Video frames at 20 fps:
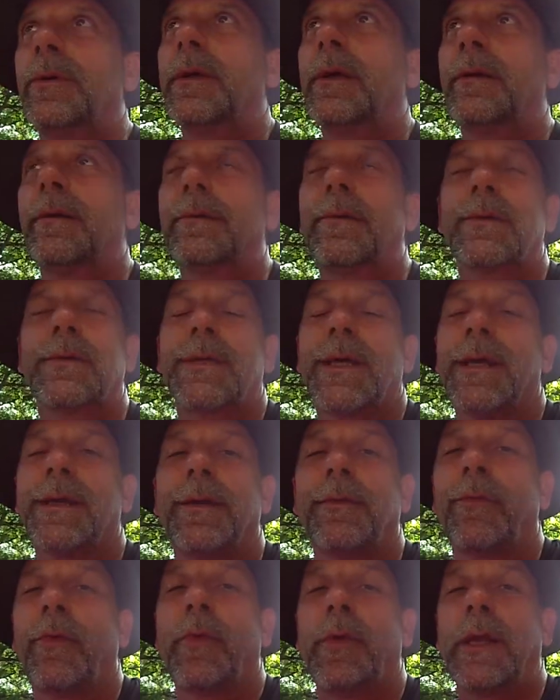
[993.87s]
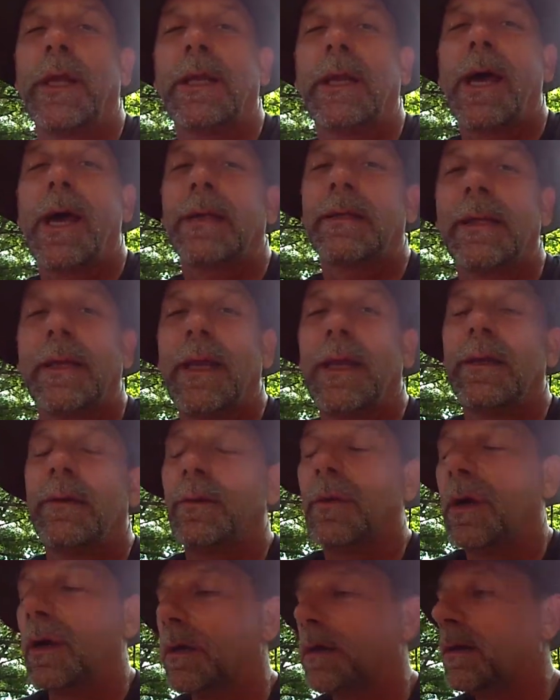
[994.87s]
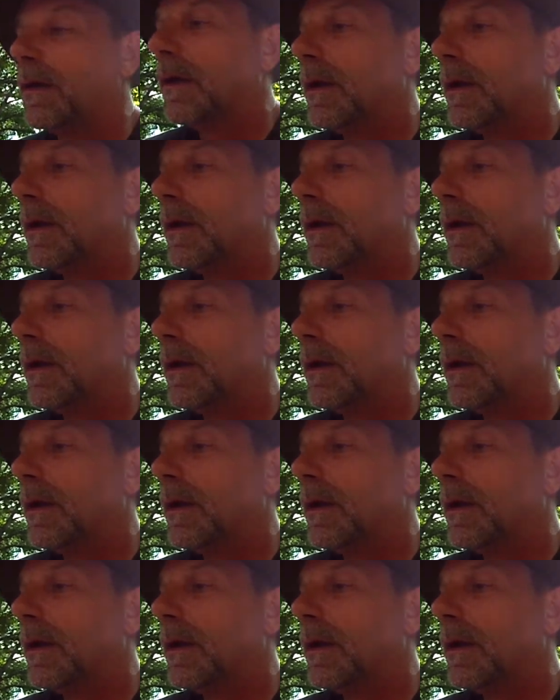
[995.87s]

You know, of course, I never really liked it anyway.